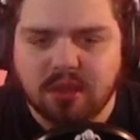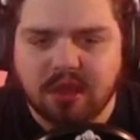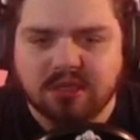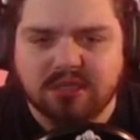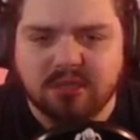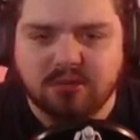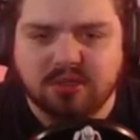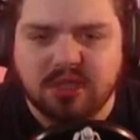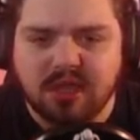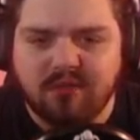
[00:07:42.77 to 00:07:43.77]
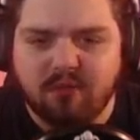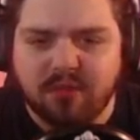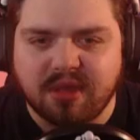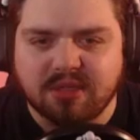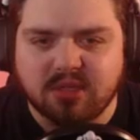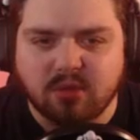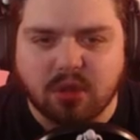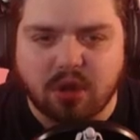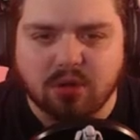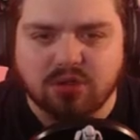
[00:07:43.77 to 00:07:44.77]
He's so sneaky for being so
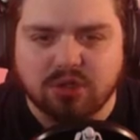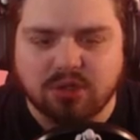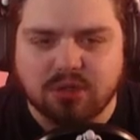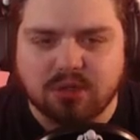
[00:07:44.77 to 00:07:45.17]
large.